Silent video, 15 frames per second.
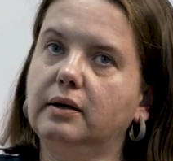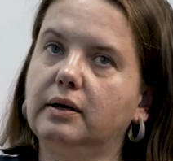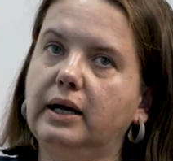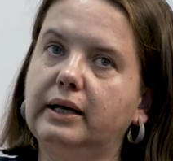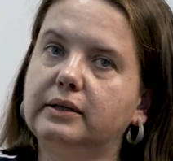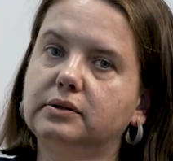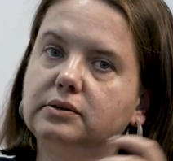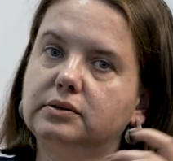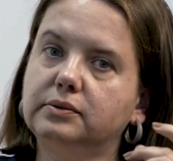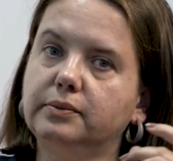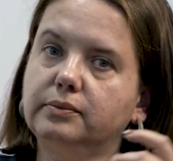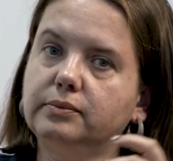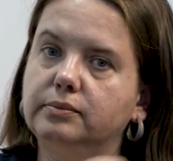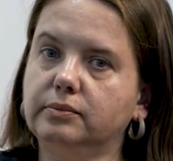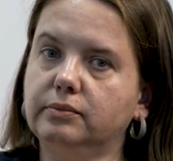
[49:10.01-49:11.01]
And
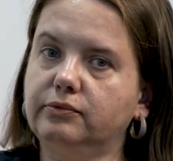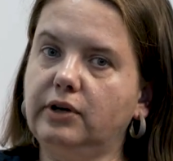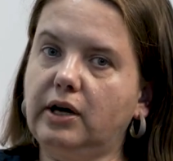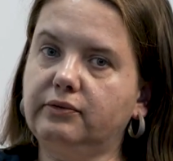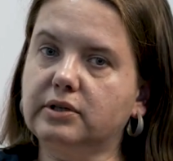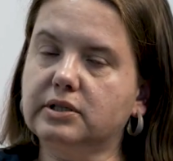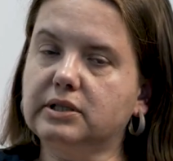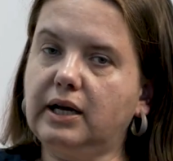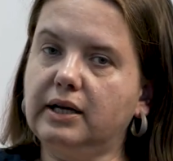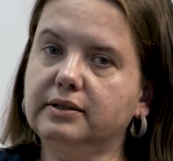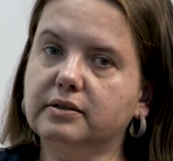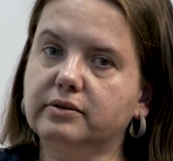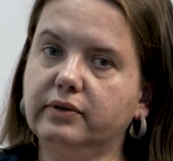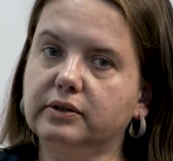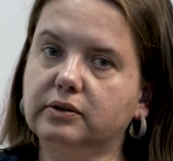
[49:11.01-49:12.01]
the other side
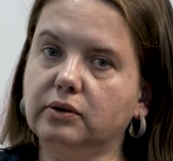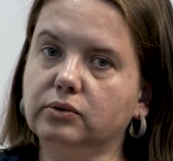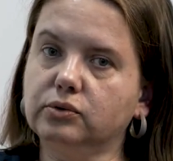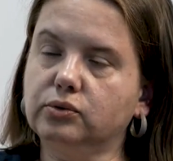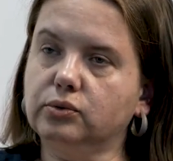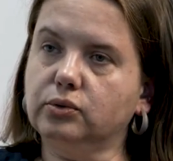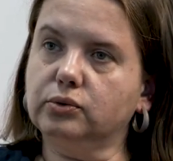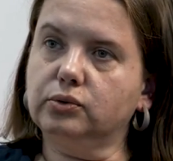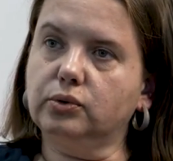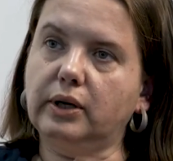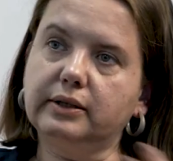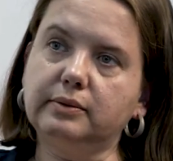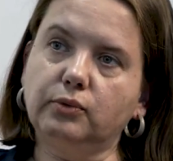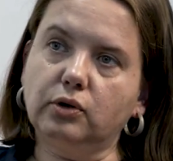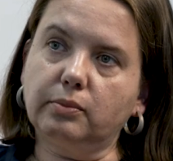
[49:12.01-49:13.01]
is that I want to
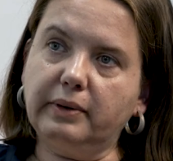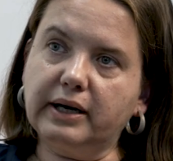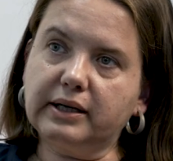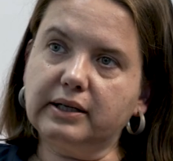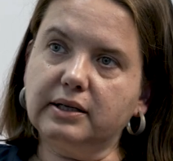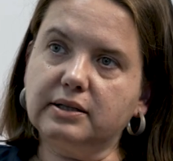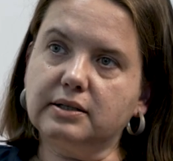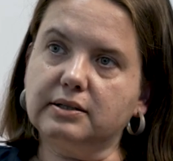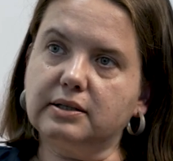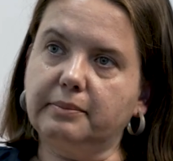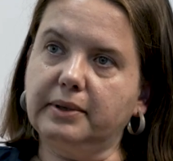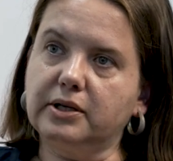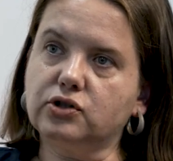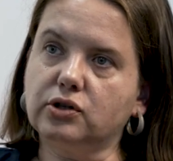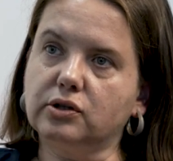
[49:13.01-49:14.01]
add more markets. As I
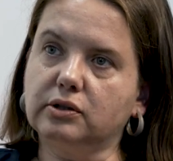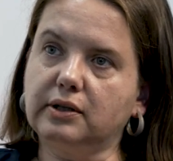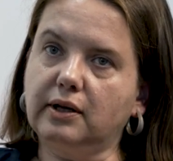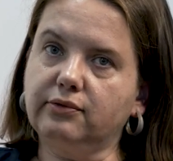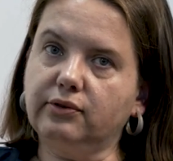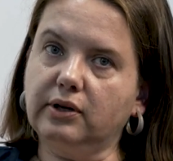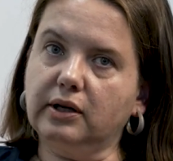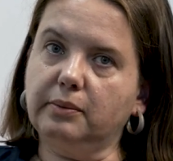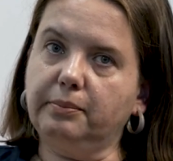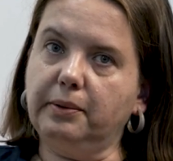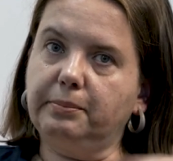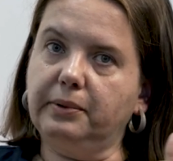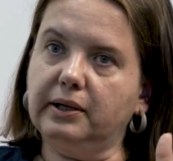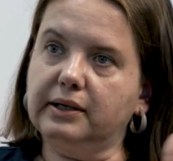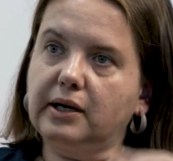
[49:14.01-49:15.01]
mentioned, I think
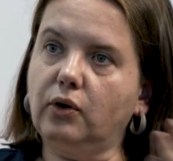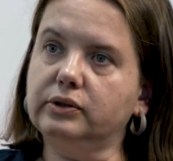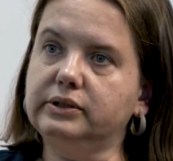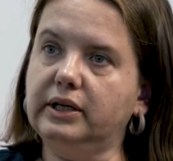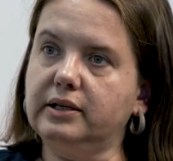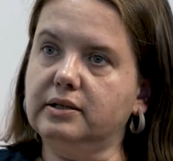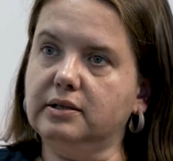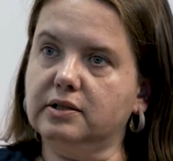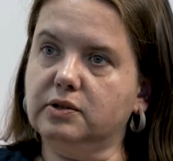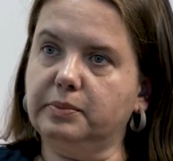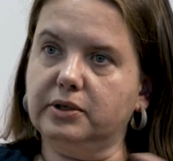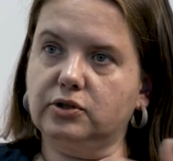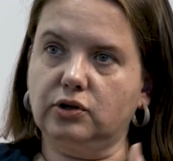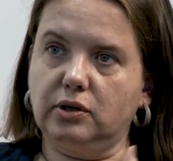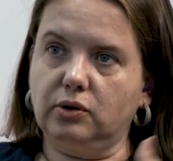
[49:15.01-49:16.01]
people nowadays,
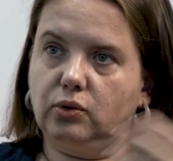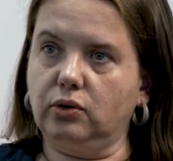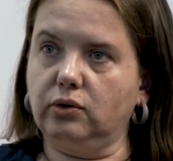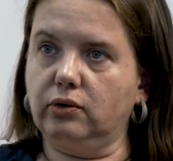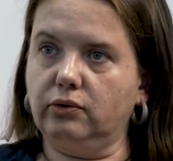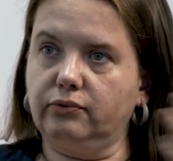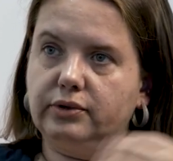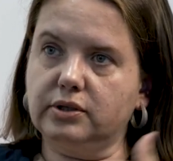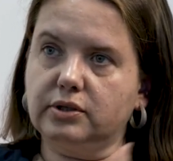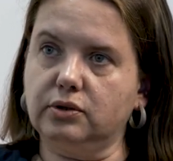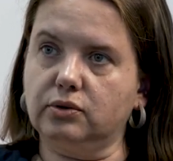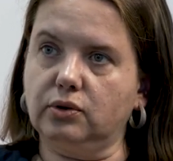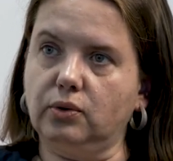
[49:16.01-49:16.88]
especially all this